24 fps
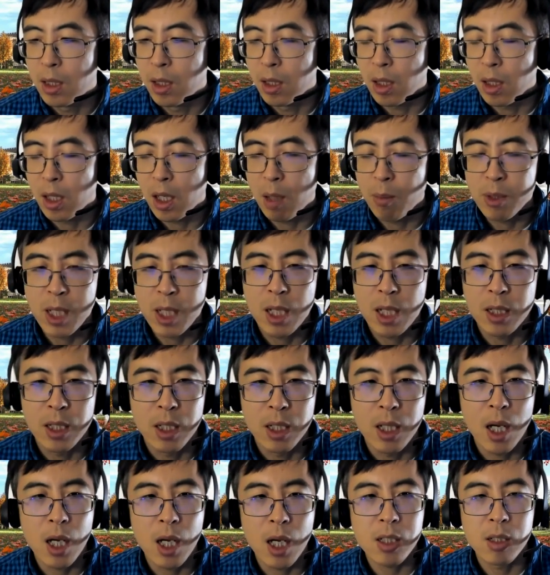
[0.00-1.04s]
object
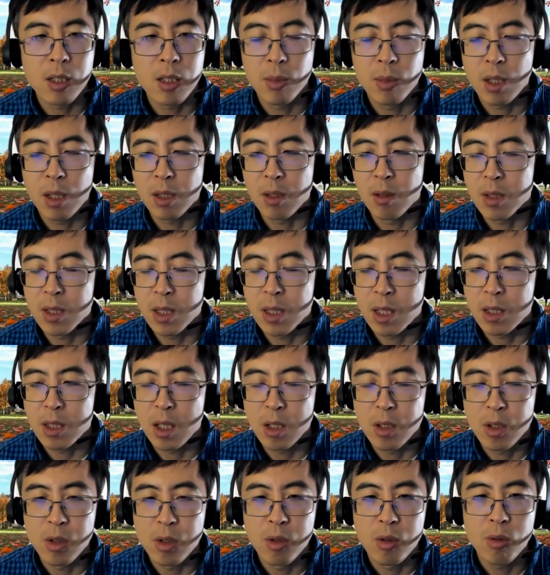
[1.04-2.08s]
detection model, such
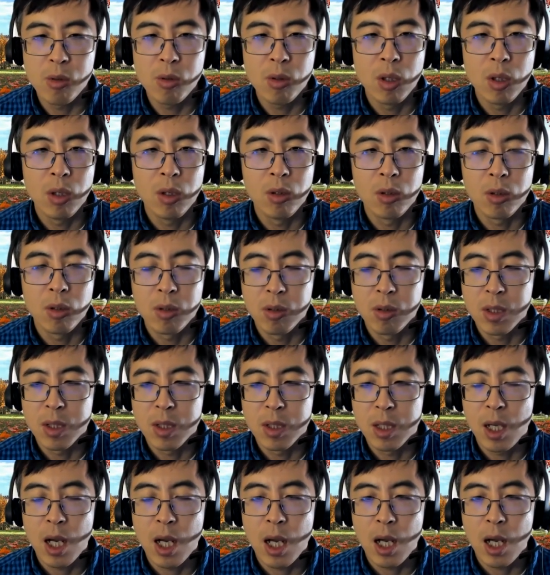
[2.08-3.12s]
as YOLO, to
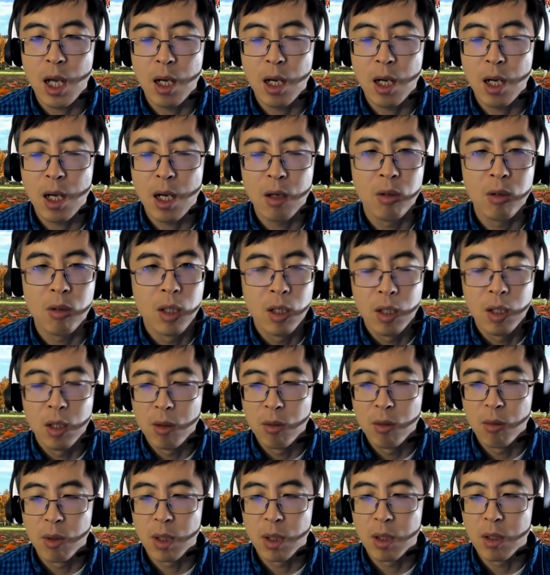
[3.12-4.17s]
see how
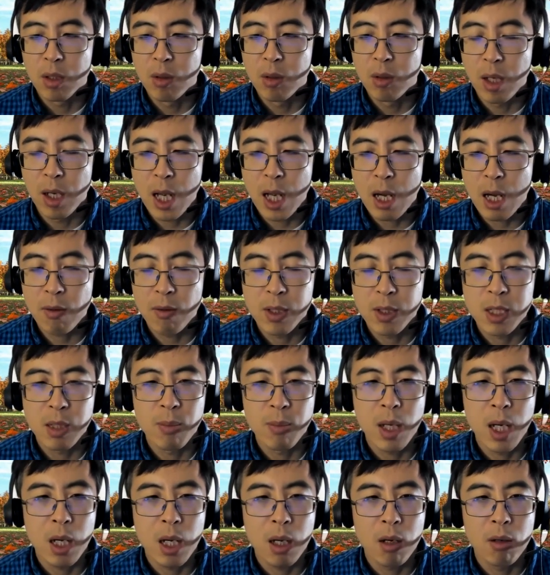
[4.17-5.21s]
we could leverage the
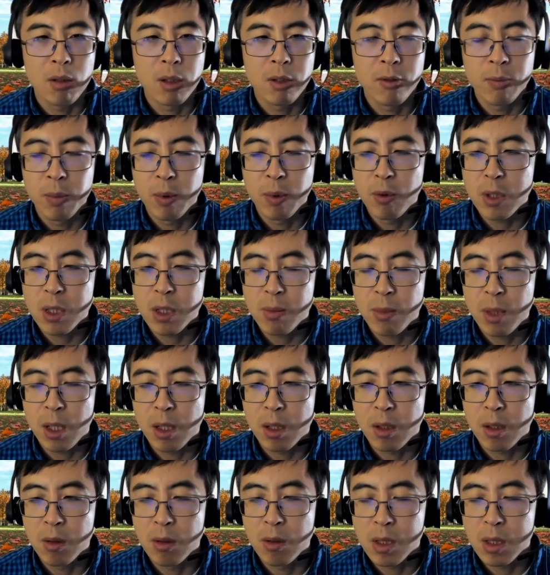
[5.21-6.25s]
power of both
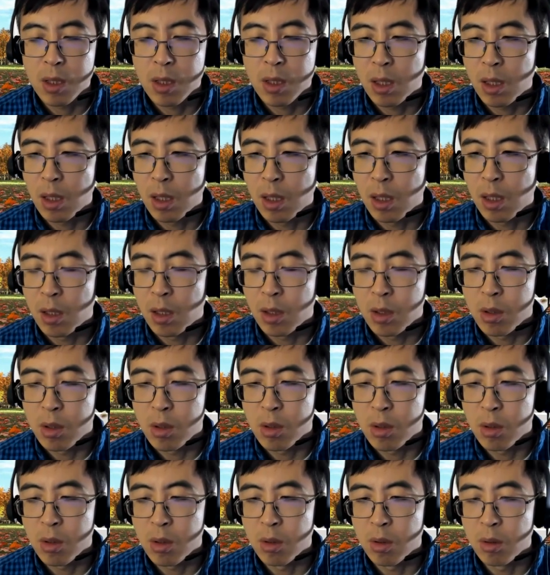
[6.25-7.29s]
models
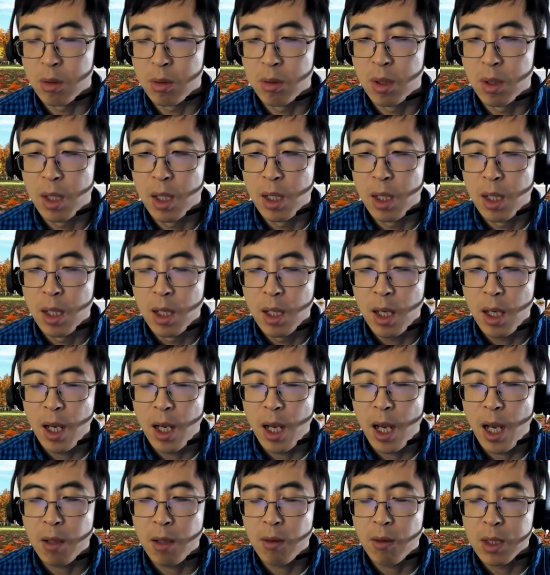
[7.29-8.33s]
to
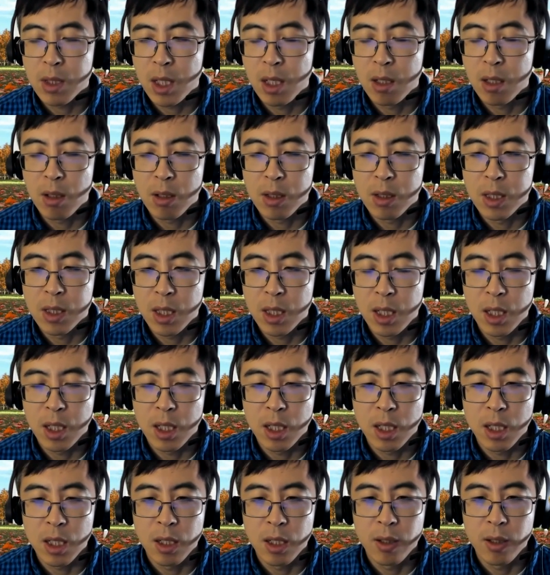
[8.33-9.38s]
annotate our
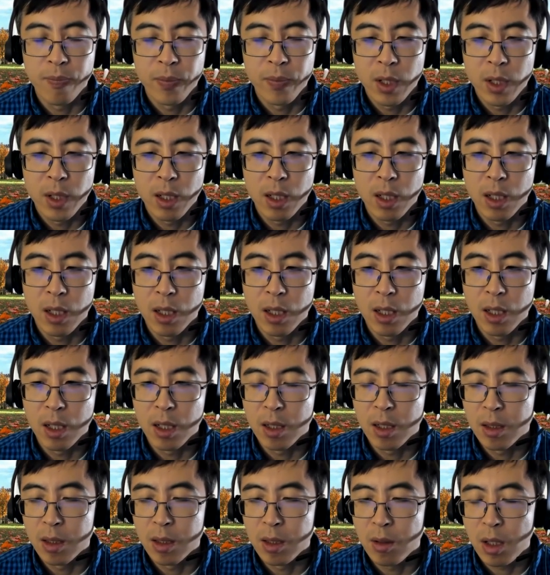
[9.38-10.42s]
data
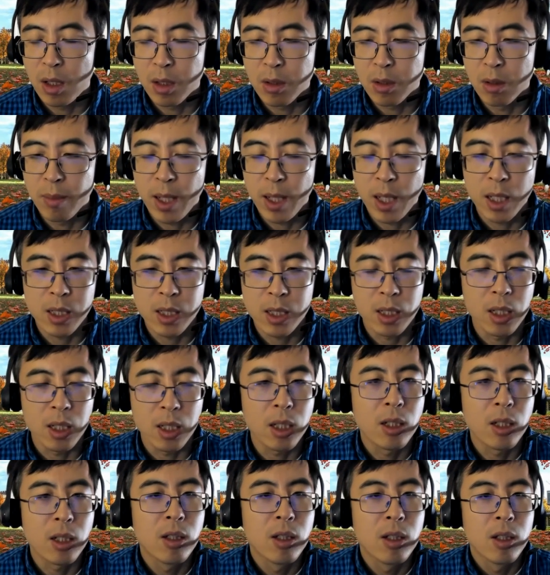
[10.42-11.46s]
automatically.
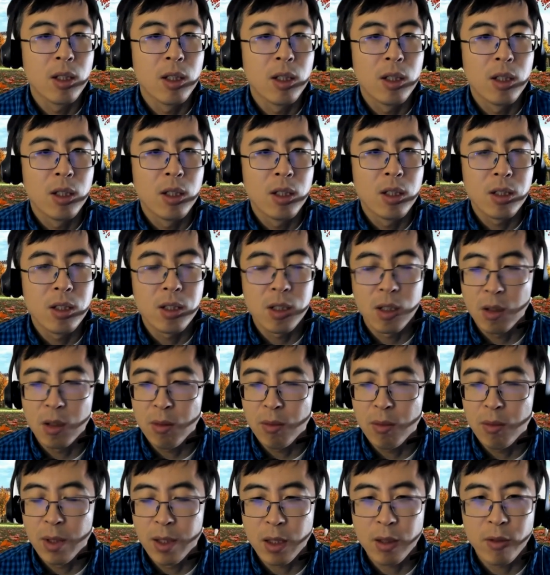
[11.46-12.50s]
So
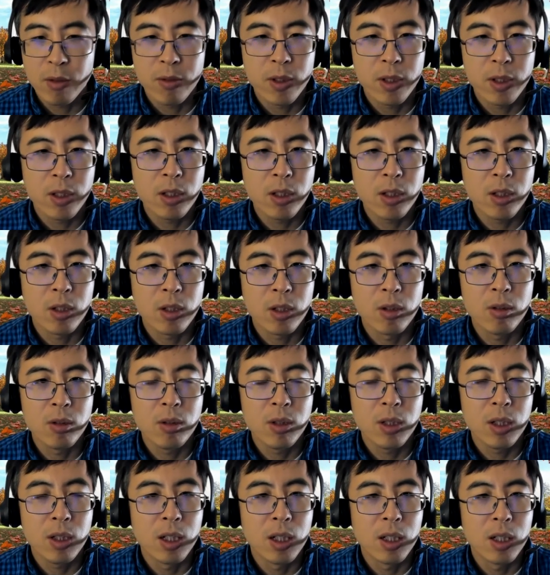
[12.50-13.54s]
without further ado,
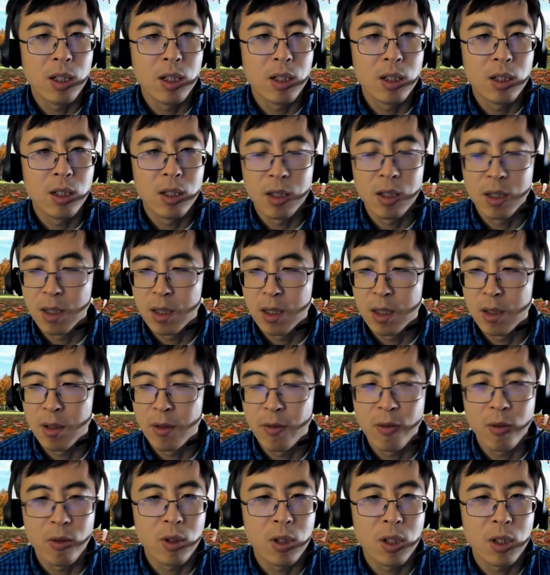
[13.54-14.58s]
the
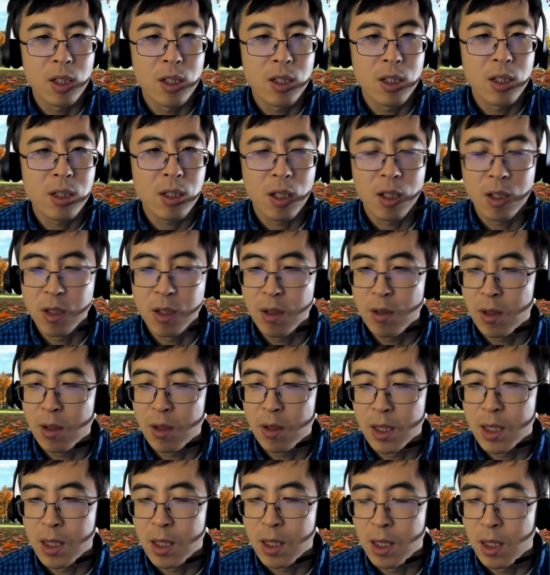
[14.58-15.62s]
floor is all
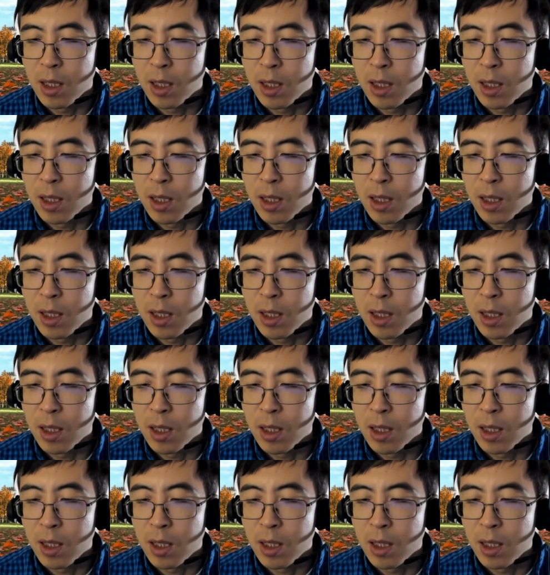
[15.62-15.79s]
yours.